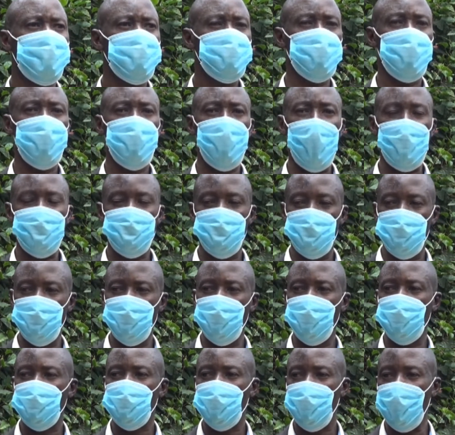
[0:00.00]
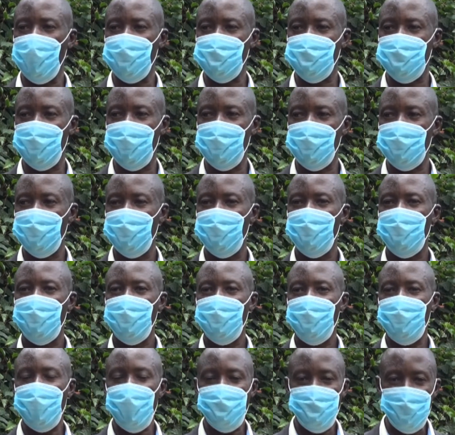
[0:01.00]
So as unions, we are saying
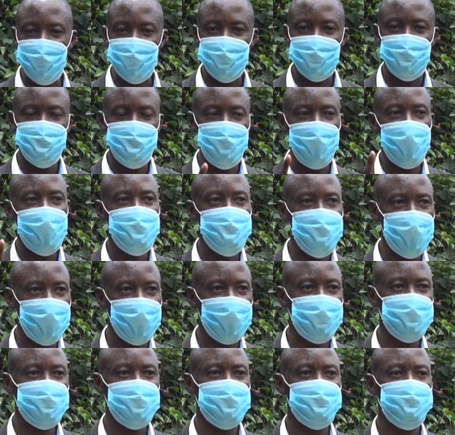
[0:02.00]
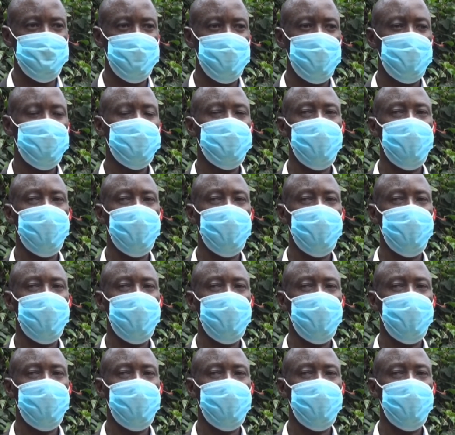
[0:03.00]
there must be a mechanism